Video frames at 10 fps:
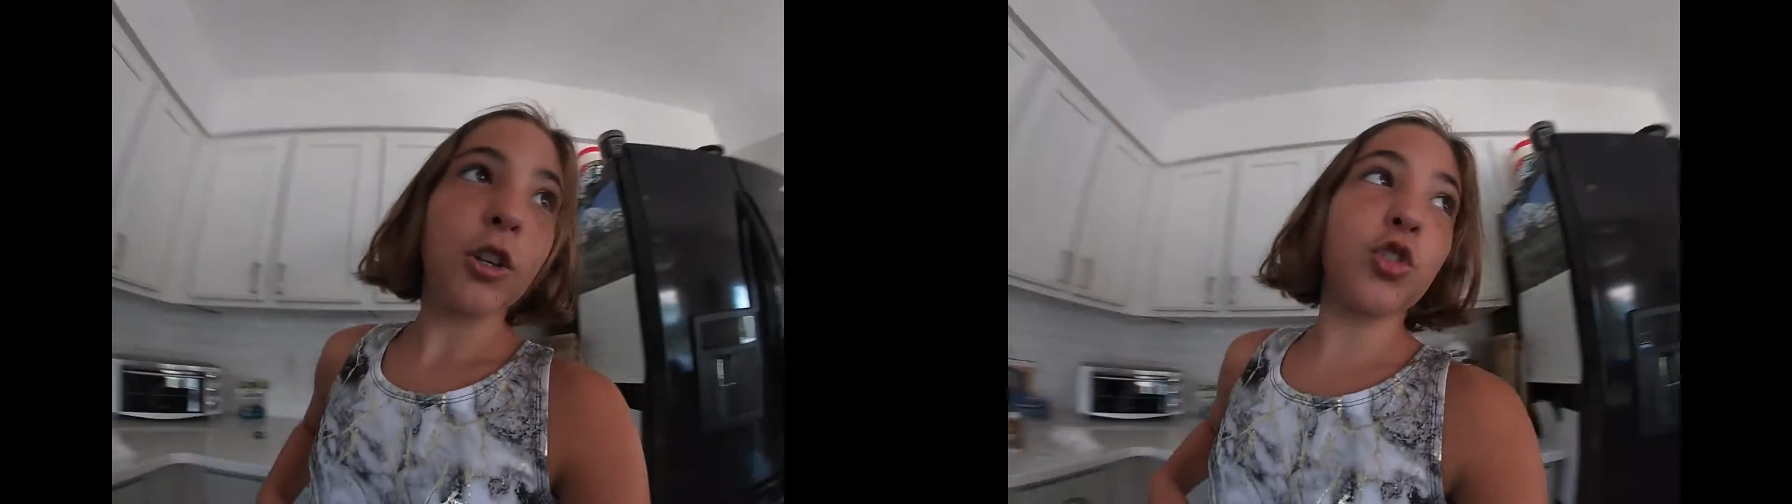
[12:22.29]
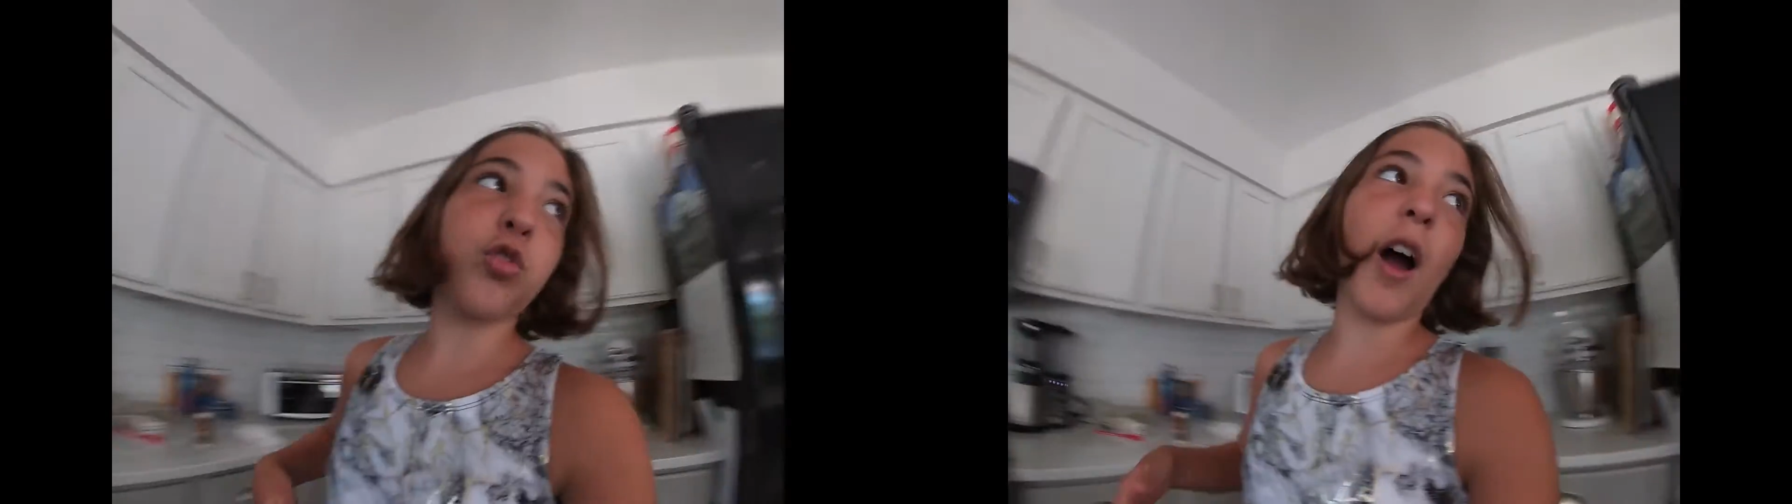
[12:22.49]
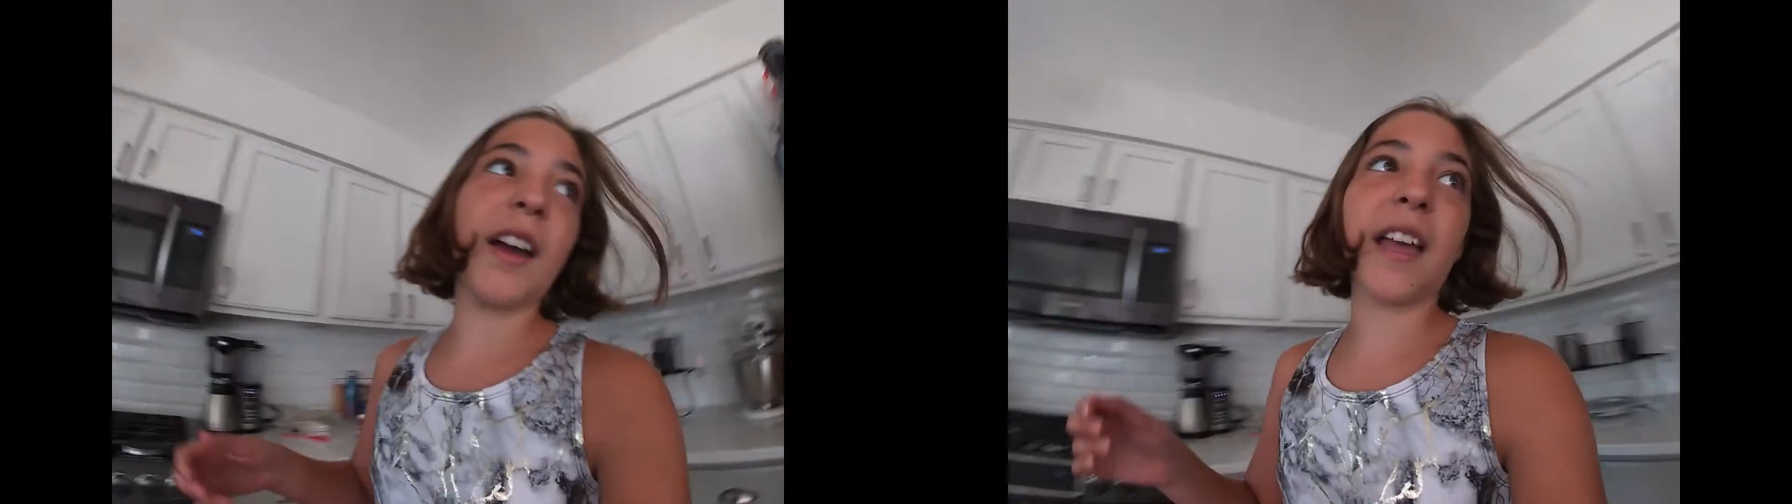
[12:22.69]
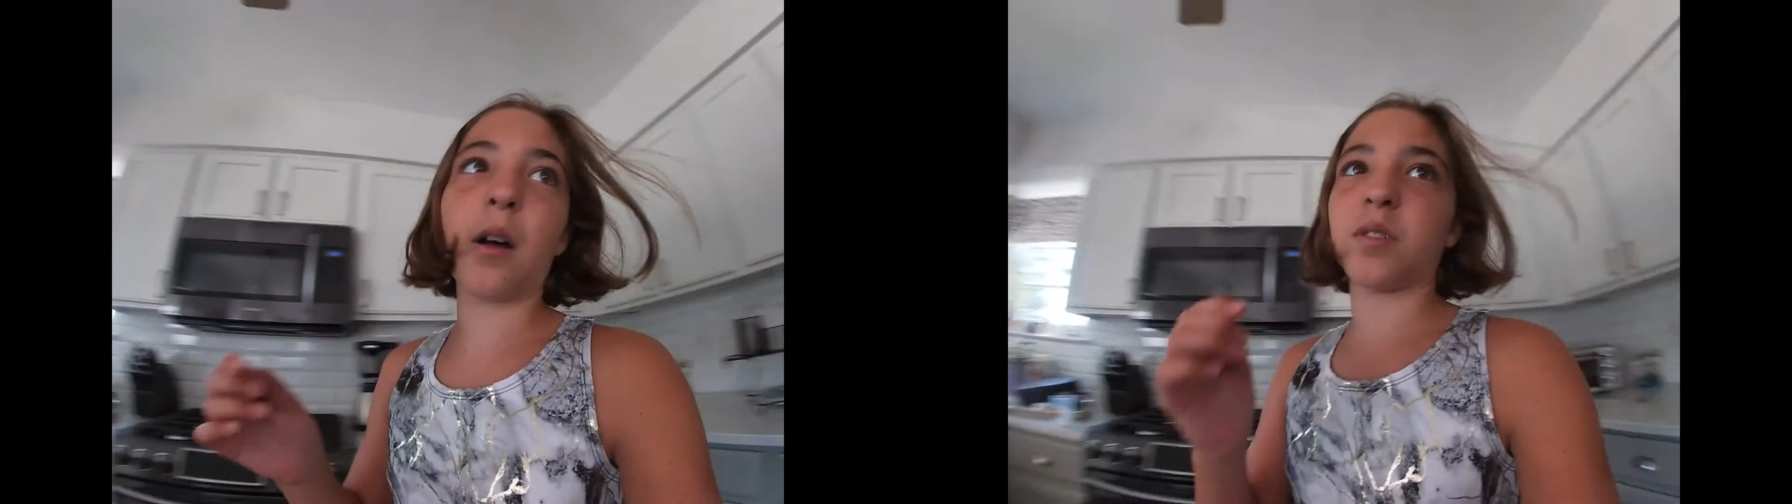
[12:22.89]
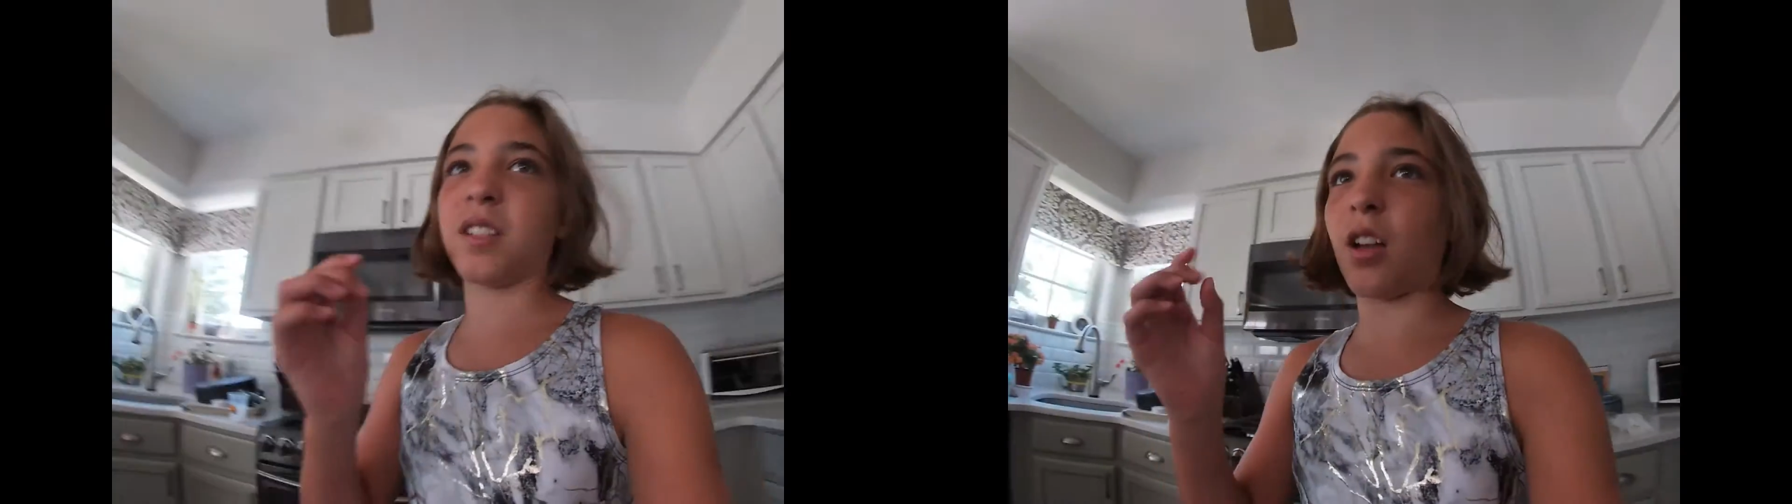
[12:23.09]
trying
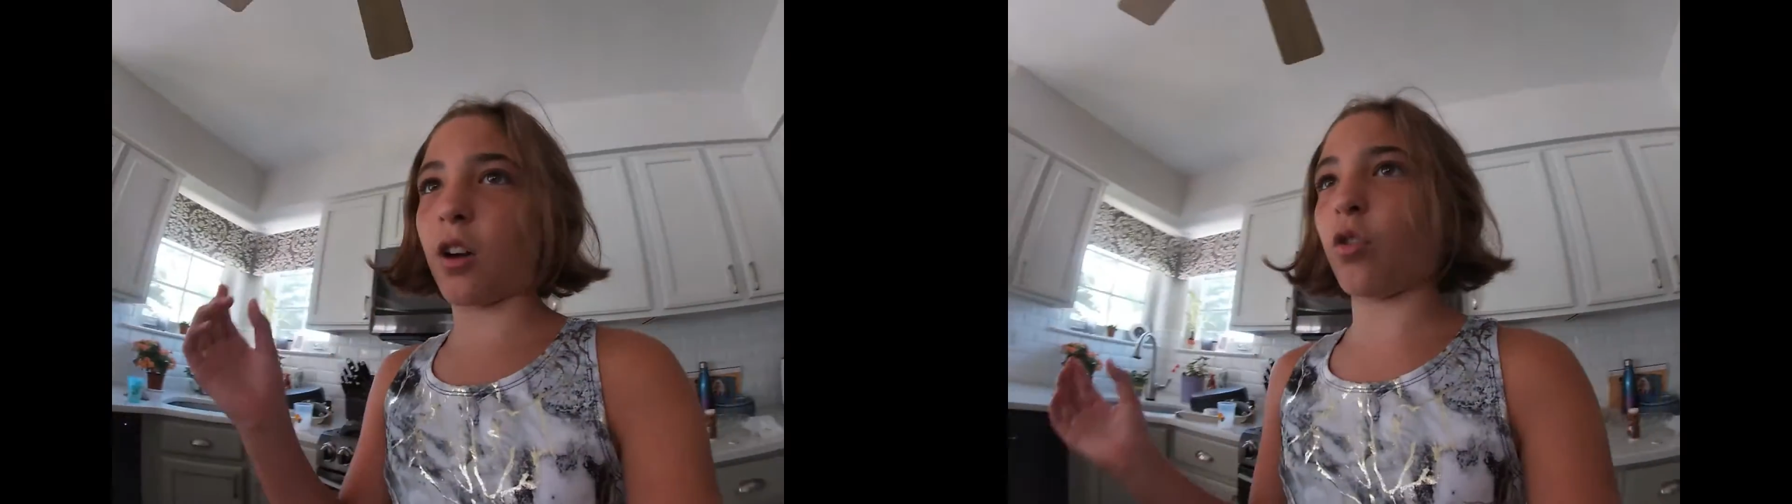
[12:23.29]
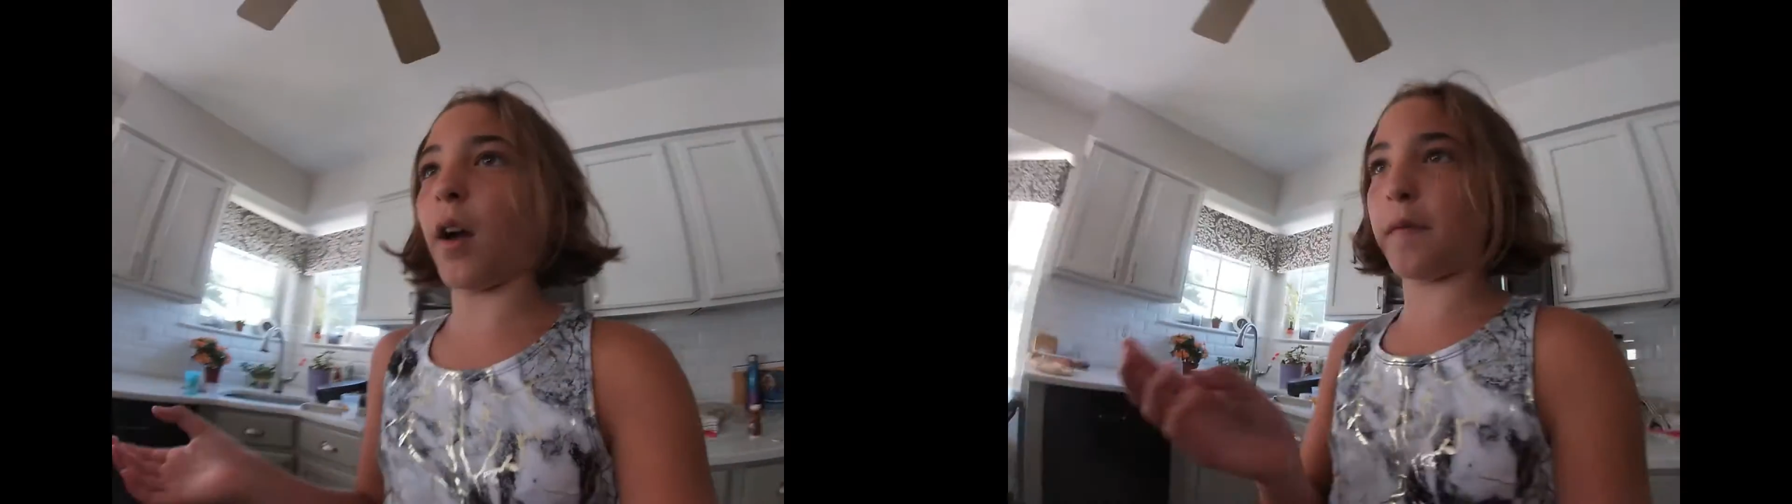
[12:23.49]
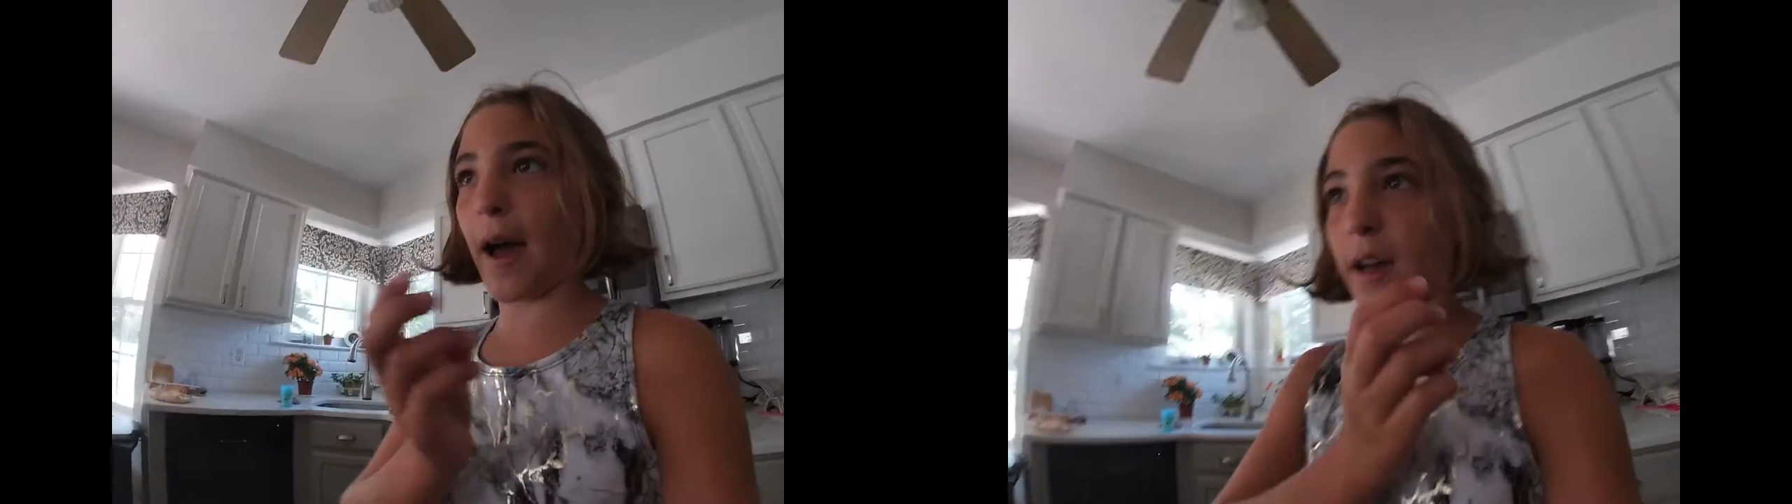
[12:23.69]
out TikTok life